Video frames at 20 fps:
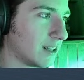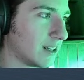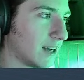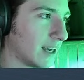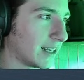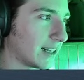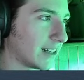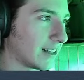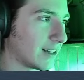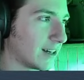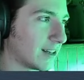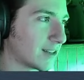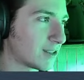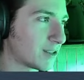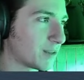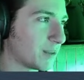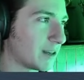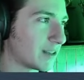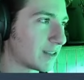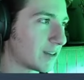I could
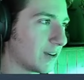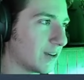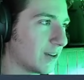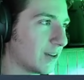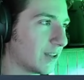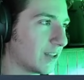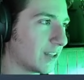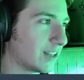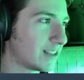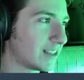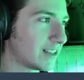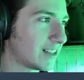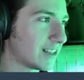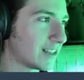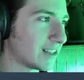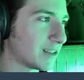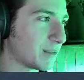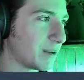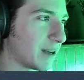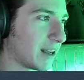customize all these
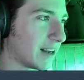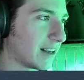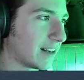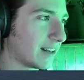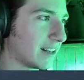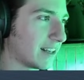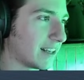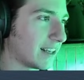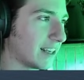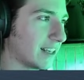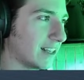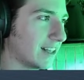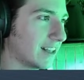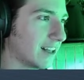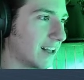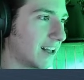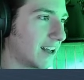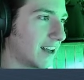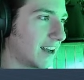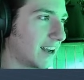things about it, like
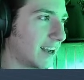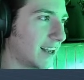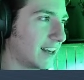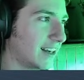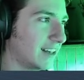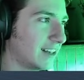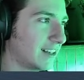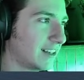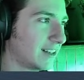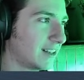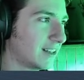inline,